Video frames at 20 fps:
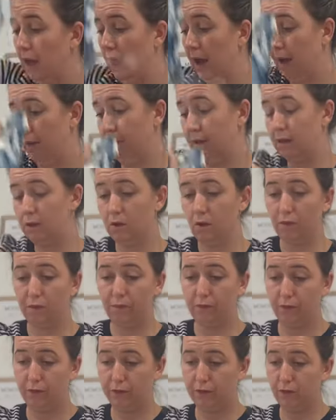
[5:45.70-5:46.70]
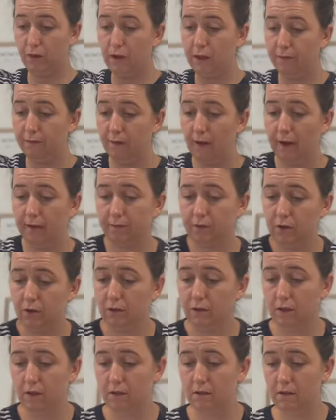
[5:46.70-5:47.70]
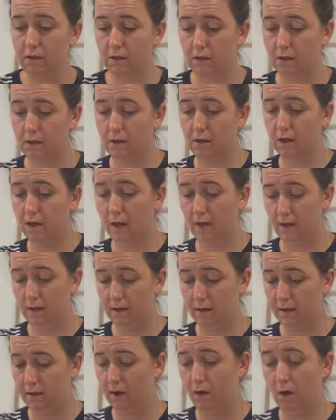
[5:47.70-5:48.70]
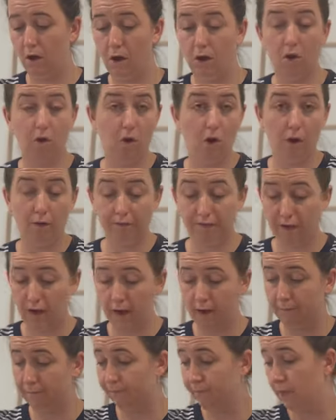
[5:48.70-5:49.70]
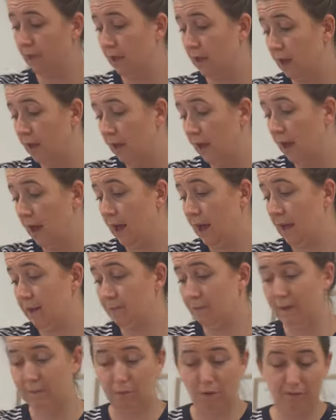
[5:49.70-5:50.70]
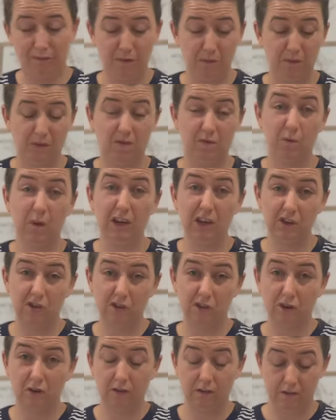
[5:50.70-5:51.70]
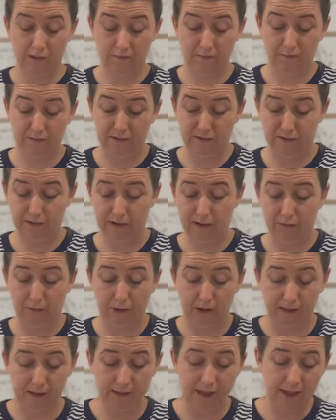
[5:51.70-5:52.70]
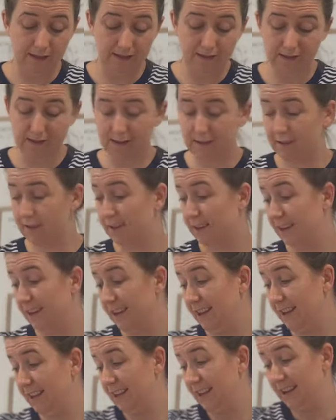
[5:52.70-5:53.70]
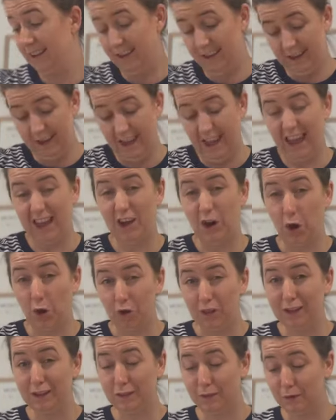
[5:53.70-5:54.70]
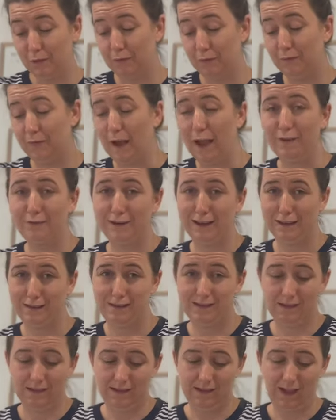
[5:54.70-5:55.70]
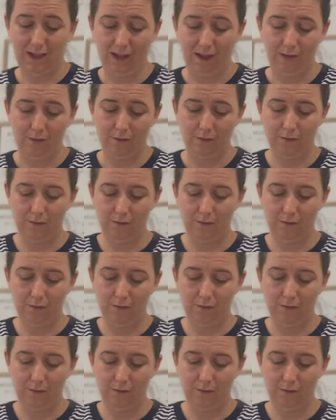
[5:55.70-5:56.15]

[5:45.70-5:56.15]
Um, it sold for $35 uh, on offer. Um, my profit was $22.53 and it only took five days to sell.